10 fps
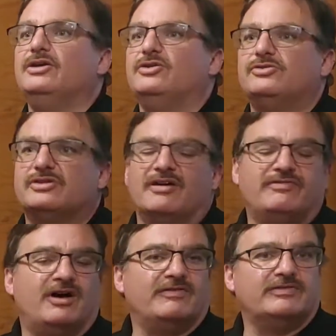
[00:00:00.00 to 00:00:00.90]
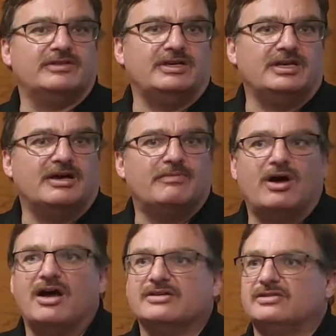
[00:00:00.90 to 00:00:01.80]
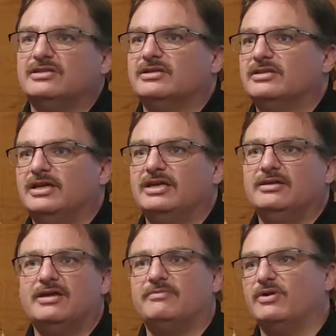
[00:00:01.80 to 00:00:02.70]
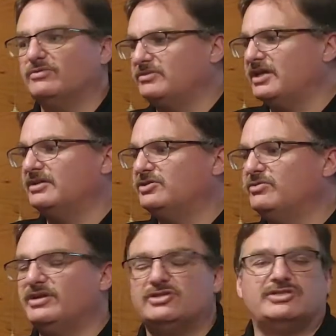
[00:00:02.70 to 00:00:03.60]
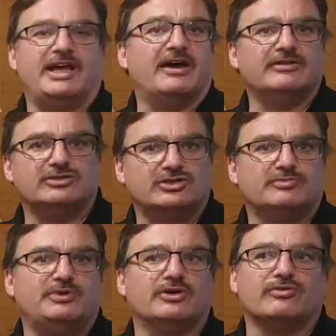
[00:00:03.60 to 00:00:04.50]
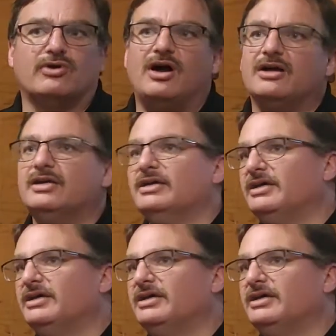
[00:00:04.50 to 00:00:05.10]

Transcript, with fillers: you scuff off the moss and the thing, about 2 inches down is just pure rock.